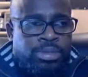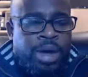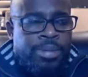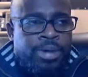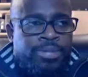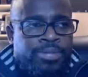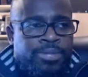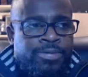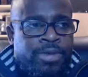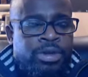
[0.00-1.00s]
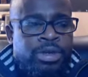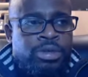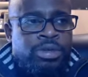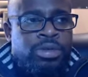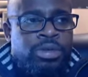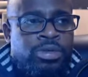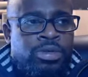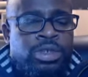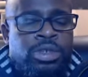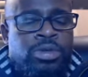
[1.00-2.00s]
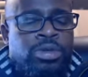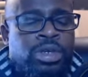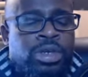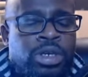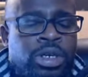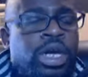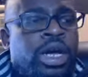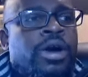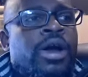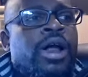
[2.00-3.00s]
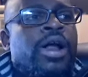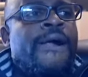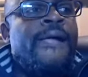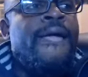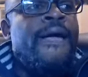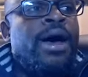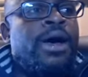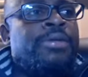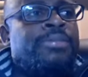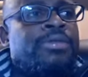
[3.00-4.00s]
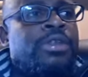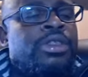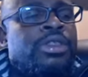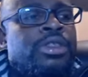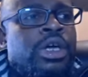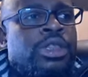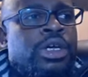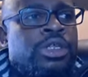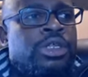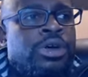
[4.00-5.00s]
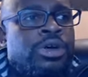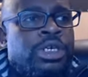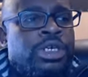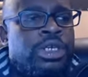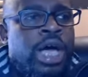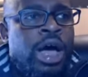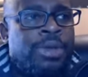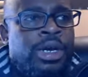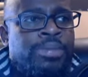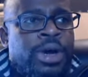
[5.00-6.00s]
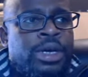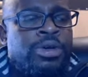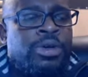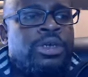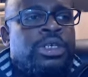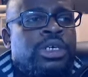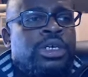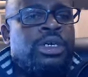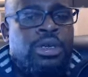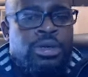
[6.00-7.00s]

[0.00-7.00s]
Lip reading: I mean, fairly crystal clear. That there is a dominant minority